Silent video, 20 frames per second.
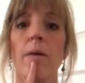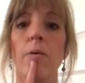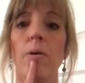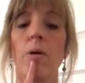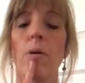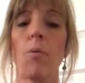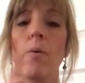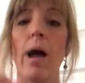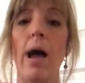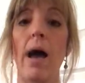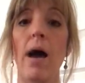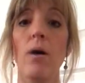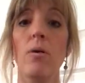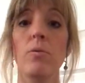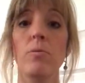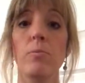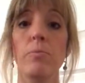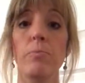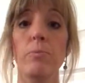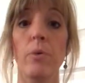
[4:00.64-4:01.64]
I would go
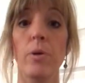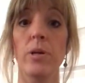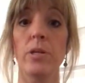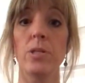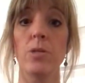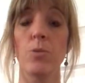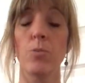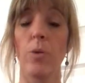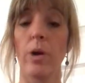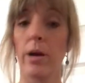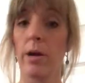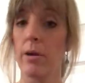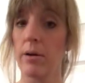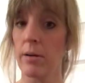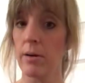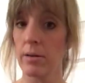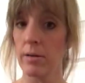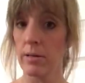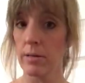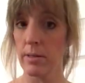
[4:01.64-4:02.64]
out, point to
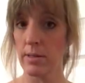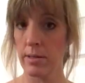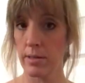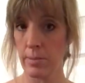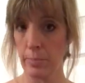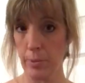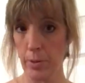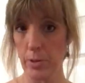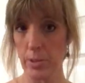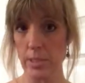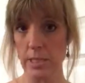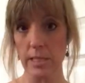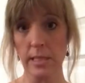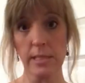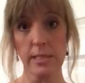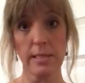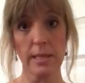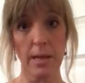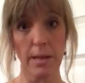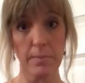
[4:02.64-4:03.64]
where the person
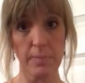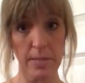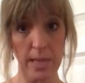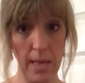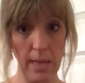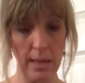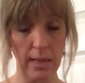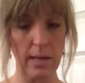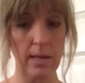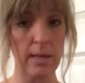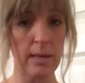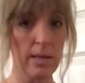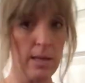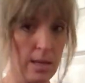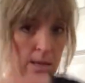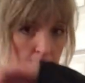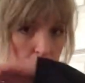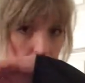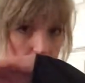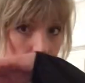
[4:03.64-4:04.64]
is that I'm telling
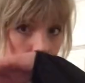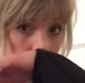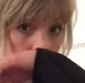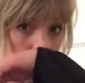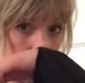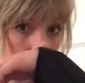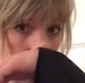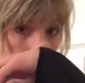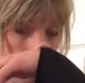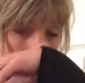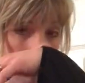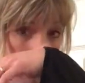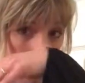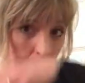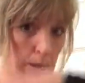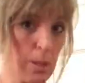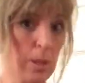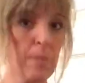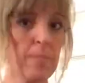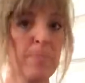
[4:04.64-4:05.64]
to do
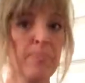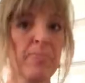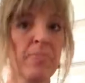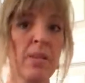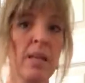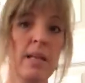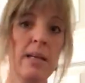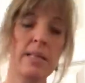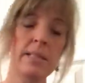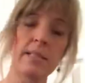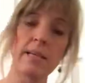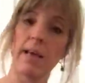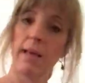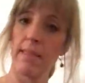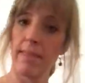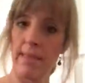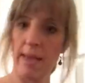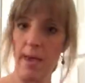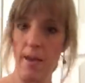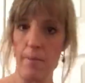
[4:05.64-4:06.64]
something, tell
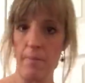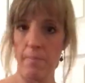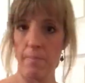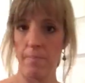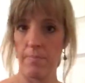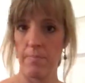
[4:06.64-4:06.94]
them,